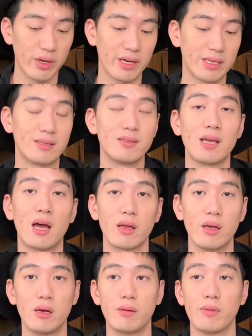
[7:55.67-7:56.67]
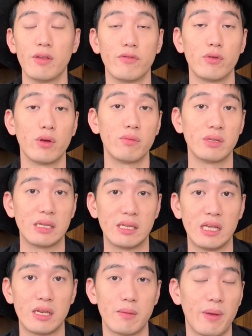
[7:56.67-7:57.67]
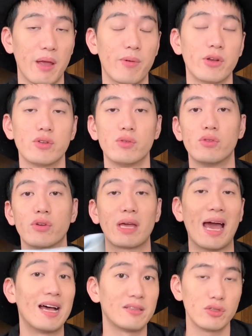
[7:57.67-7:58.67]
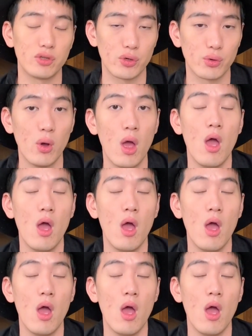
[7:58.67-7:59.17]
It's not, if you don't need the paper to look as new